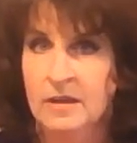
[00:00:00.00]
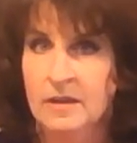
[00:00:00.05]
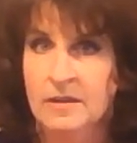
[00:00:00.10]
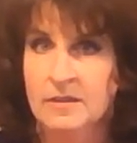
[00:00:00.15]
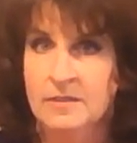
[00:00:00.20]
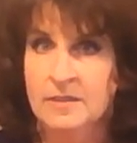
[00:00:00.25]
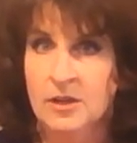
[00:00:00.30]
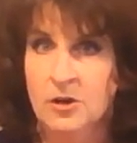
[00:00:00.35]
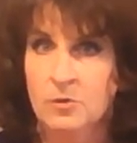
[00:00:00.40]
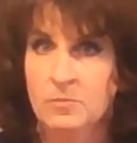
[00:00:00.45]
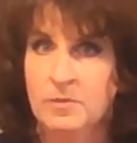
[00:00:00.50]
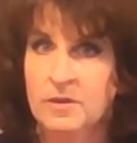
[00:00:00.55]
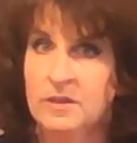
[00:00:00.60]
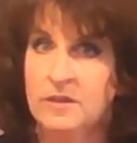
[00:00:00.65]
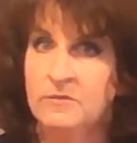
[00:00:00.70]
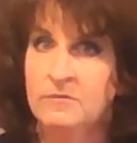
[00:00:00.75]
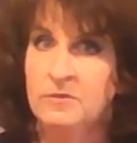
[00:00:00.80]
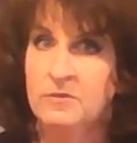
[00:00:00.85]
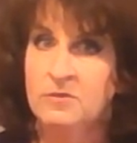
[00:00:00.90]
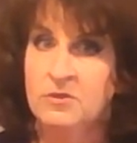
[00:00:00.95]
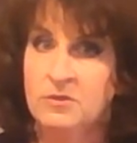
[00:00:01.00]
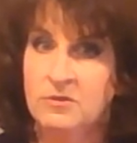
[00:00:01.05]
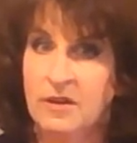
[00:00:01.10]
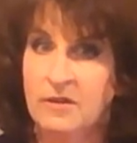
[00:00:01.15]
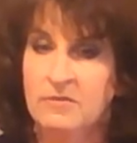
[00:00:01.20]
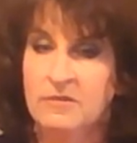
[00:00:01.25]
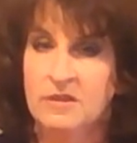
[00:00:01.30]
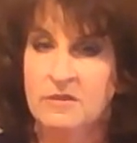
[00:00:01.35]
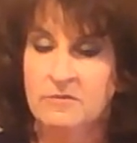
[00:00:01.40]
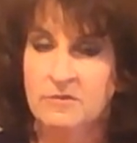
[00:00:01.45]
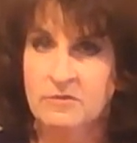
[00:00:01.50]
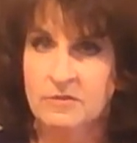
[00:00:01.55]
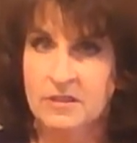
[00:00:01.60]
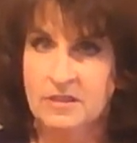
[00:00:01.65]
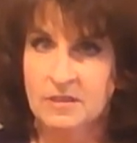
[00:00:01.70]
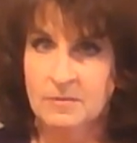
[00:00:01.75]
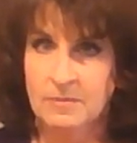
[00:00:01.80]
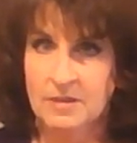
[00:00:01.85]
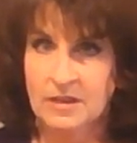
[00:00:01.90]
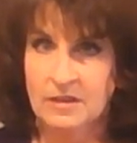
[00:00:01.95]
So, but if you do have a different
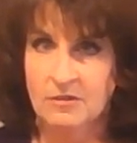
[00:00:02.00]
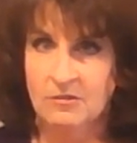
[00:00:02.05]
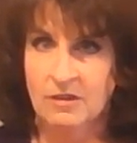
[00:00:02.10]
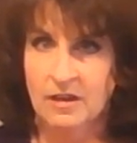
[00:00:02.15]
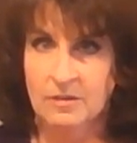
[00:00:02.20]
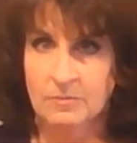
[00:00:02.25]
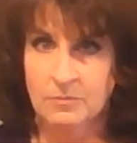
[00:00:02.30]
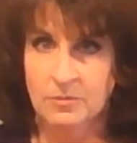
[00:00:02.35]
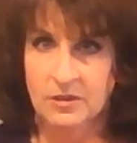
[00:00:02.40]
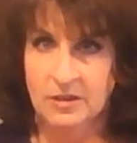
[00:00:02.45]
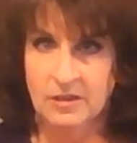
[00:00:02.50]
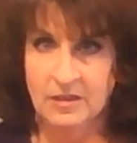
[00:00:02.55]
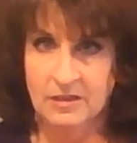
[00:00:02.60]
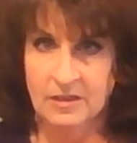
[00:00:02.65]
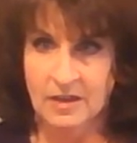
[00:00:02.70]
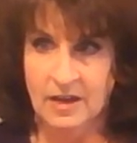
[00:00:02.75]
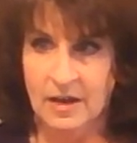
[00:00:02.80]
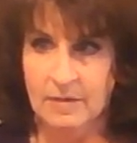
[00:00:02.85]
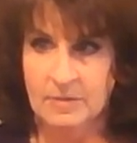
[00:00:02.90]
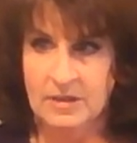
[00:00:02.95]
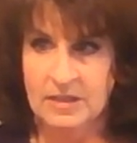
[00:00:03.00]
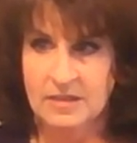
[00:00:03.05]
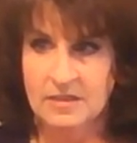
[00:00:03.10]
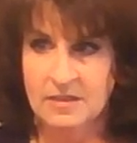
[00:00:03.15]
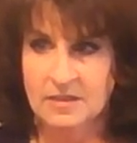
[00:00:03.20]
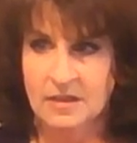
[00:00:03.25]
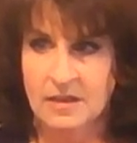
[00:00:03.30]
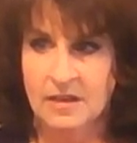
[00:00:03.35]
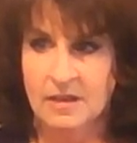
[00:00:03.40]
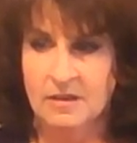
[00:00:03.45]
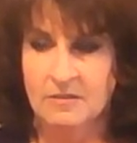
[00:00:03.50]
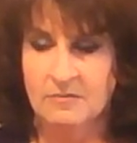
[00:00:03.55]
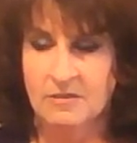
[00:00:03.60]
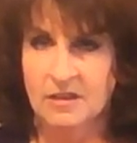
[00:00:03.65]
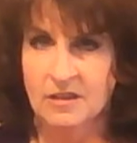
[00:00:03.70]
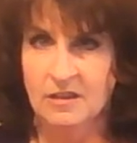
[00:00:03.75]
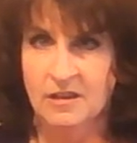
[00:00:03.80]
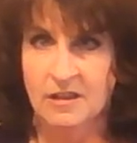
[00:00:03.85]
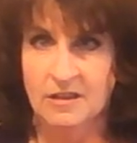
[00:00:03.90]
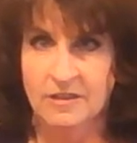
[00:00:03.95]
recipe, go ahead and put it in the comments, and we
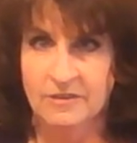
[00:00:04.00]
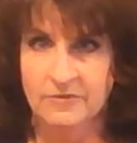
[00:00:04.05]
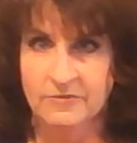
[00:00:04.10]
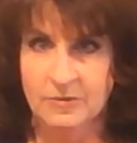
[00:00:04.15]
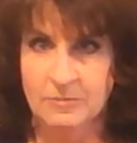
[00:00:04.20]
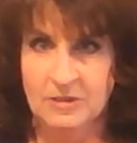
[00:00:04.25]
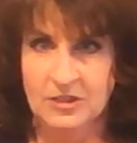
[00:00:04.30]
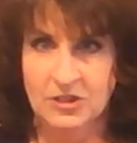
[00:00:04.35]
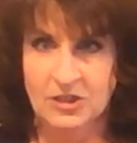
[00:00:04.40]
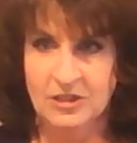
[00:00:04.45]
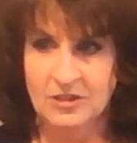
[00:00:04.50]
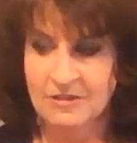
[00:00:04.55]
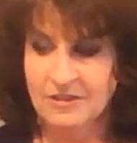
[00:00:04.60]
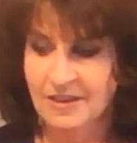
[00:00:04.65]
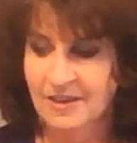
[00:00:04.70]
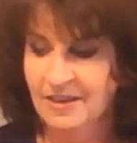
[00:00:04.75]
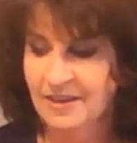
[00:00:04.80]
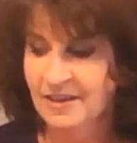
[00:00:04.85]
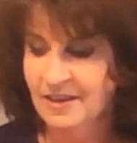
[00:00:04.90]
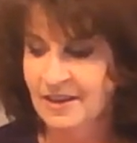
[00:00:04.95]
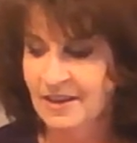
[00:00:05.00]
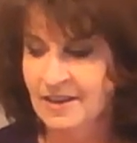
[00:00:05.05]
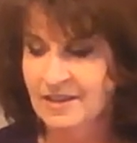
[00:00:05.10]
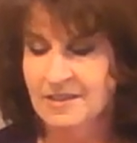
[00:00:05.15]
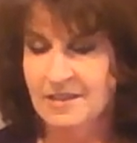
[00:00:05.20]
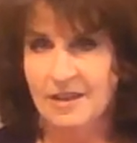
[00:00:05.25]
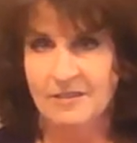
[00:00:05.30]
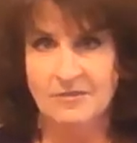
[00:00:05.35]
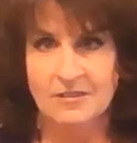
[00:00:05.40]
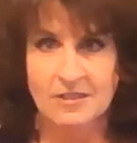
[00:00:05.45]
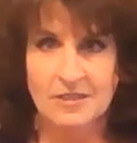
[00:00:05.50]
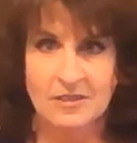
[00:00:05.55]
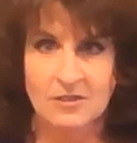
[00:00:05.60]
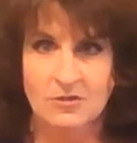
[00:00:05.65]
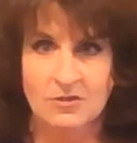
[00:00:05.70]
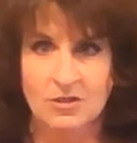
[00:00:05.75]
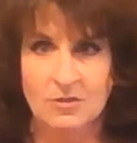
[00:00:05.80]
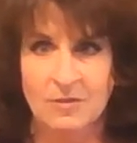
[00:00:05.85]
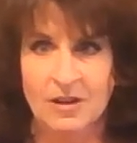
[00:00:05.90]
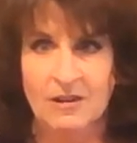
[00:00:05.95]
can all learn from each other. And I will see
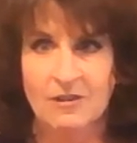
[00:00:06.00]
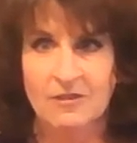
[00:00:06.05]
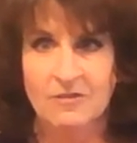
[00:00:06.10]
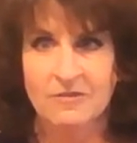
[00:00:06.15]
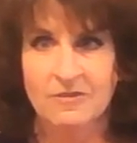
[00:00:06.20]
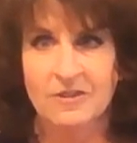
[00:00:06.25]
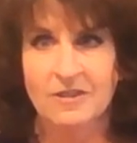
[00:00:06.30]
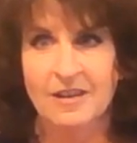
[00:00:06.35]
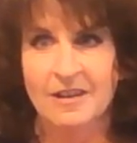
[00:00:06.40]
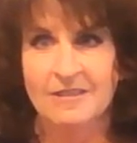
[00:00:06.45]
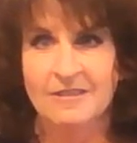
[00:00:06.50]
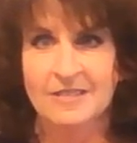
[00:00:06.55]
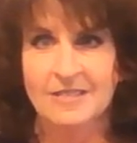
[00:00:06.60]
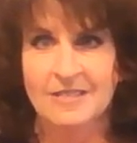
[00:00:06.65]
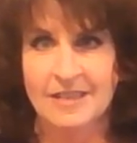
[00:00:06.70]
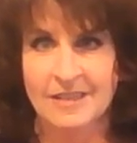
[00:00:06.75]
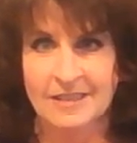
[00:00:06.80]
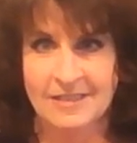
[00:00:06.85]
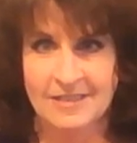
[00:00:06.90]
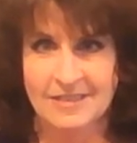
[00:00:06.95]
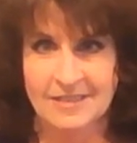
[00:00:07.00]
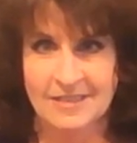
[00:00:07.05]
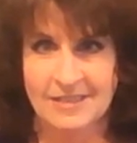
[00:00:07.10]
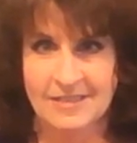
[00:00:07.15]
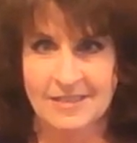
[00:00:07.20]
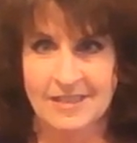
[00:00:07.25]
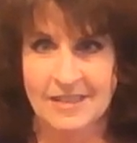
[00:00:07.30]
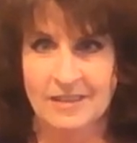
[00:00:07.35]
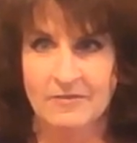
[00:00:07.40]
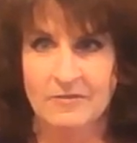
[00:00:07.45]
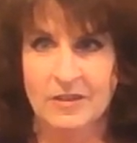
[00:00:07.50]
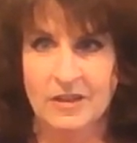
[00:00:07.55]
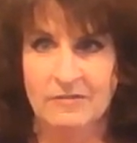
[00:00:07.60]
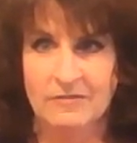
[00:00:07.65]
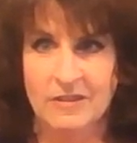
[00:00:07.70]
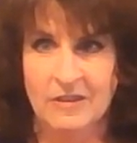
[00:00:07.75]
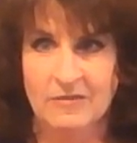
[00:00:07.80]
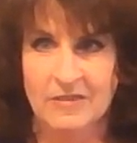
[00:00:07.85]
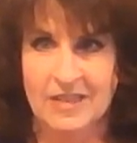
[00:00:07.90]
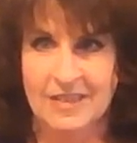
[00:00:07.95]
you tomorrow for our second day of
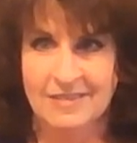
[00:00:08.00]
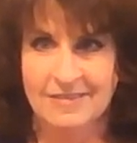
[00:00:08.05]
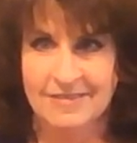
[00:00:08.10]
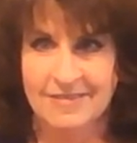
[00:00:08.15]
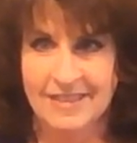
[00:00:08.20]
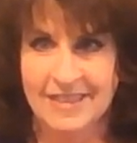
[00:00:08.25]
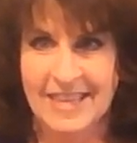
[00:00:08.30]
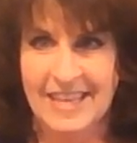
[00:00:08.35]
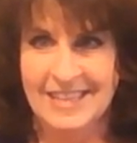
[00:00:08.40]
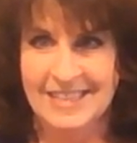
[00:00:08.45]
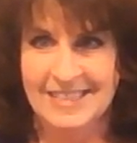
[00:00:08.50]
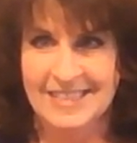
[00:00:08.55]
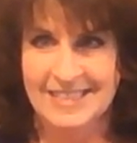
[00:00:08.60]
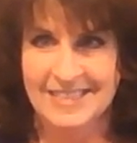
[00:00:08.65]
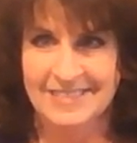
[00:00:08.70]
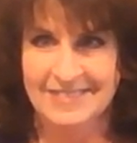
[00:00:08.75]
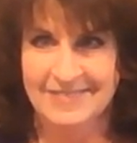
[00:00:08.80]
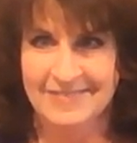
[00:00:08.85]
gift giving. Thanks.